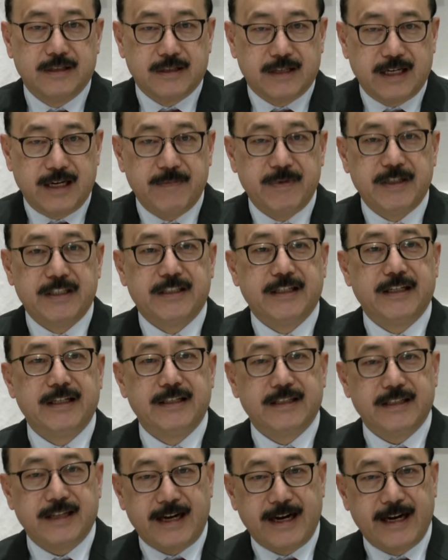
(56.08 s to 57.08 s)
climate
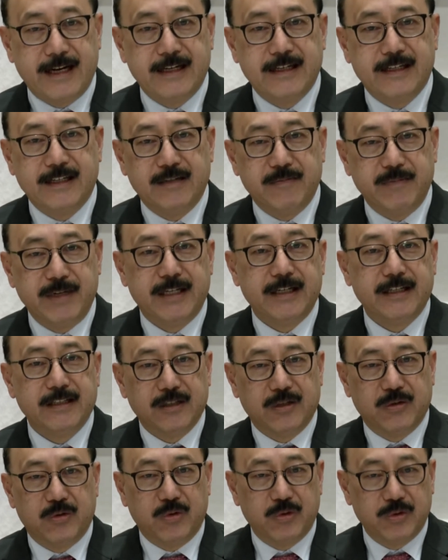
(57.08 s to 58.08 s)
change and in meeting
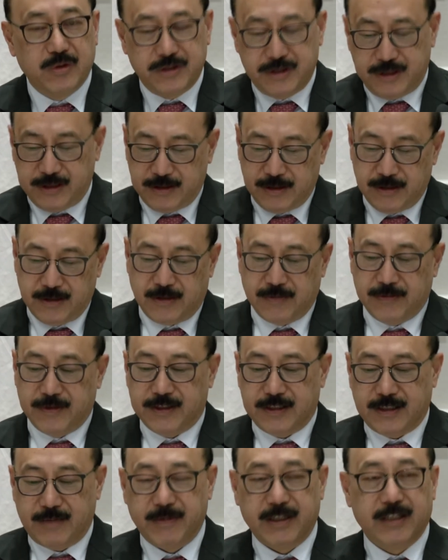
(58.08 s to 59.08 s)
the goals of the
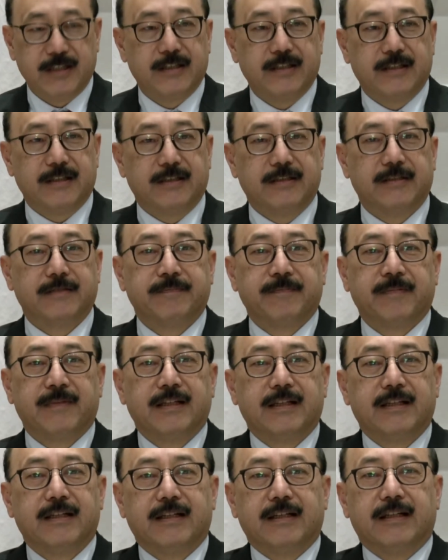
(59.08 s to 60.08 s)
summit. Uh,
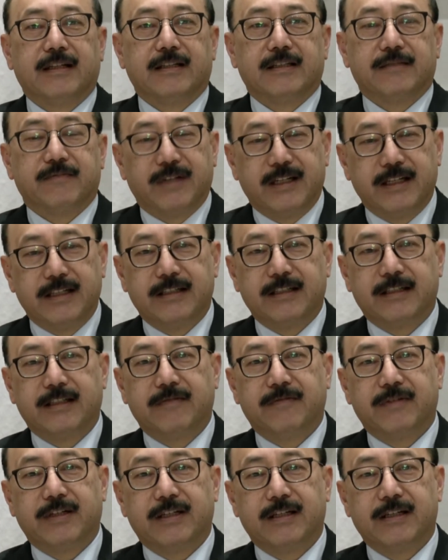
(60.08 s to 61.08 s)
Uh, very
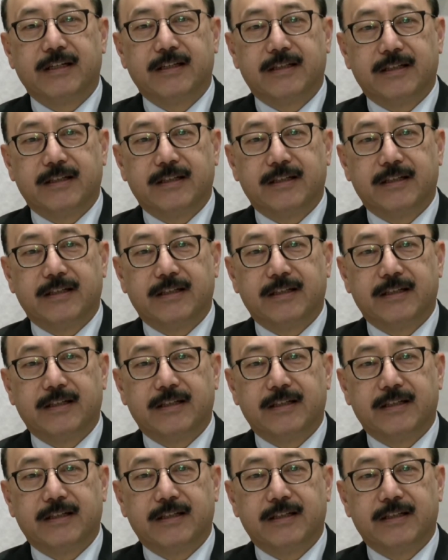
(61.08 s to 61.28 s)
significantly,